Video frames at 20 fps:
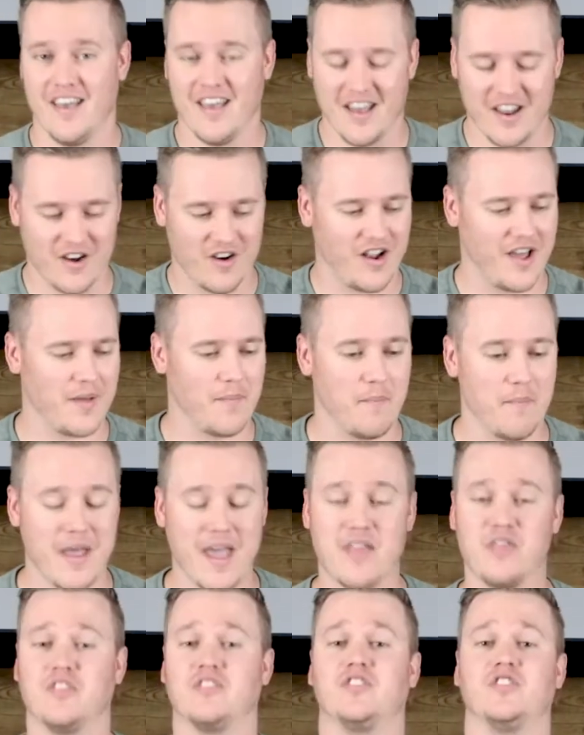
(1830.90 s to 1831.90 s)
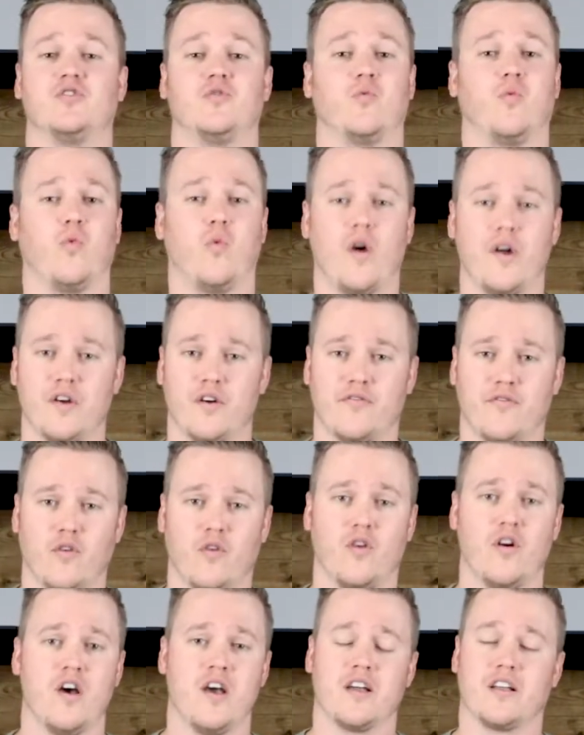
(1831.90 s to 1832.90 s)
And you're like, man, this is
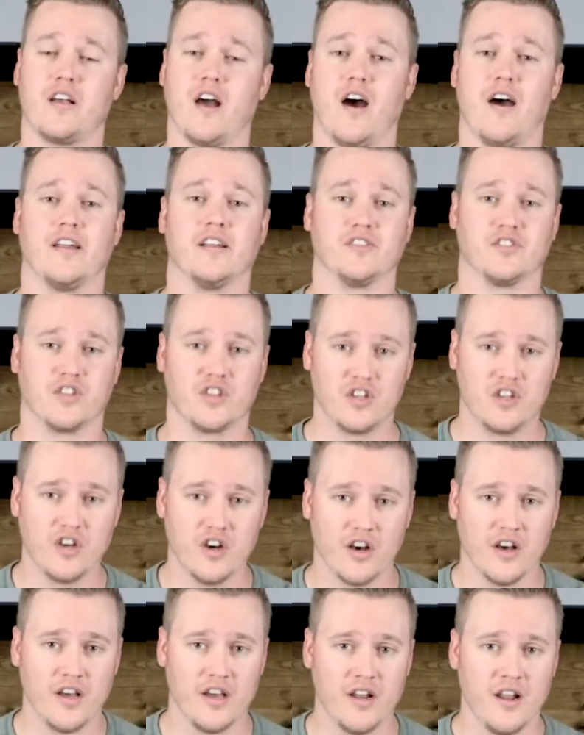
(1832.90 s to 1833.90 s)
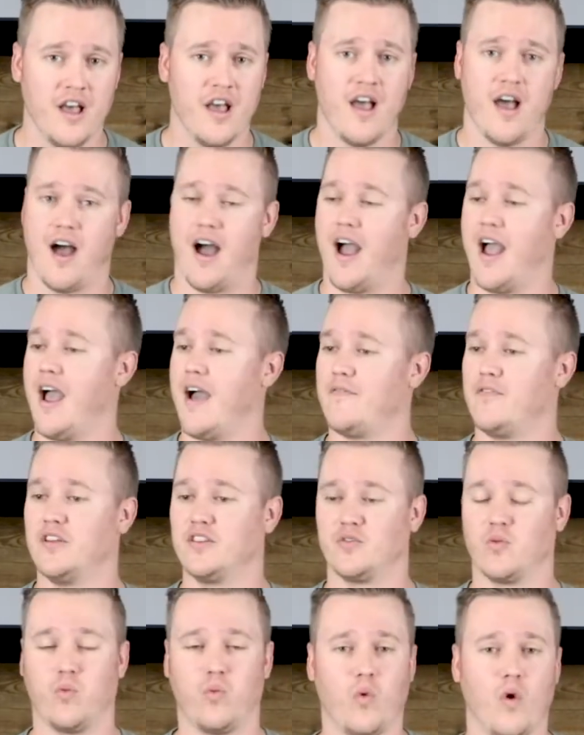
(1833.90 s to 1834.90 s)
wonderful. God is good. I have
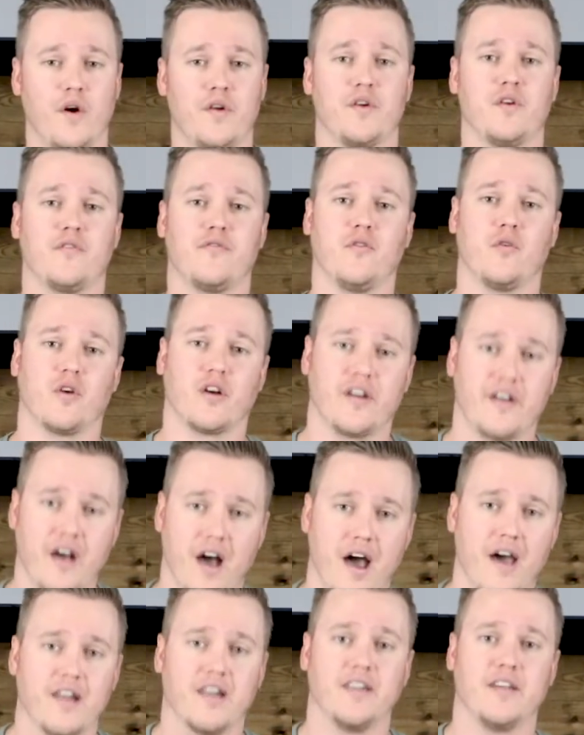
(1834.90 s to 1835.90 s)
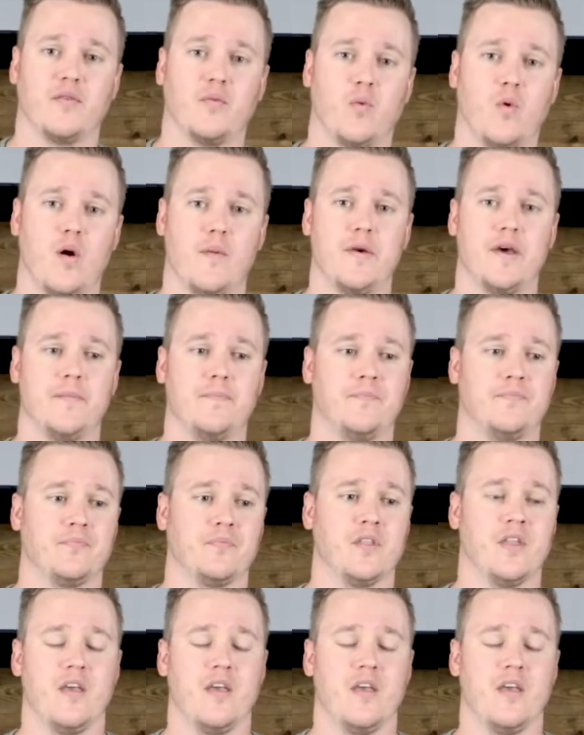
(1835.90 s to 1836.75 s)
this wonderful, godly woman.